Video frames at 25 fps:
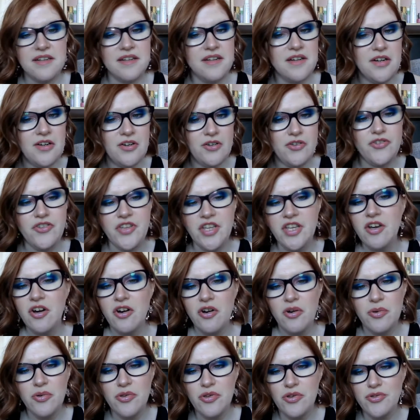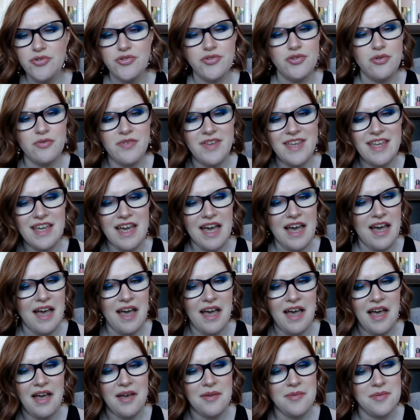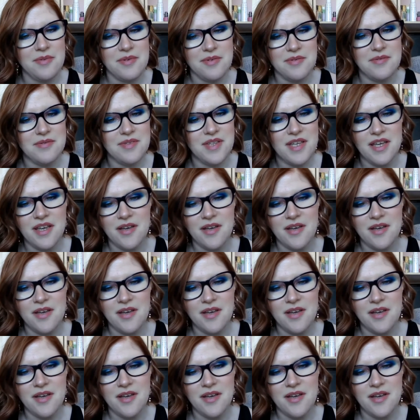Rocio, who used to be a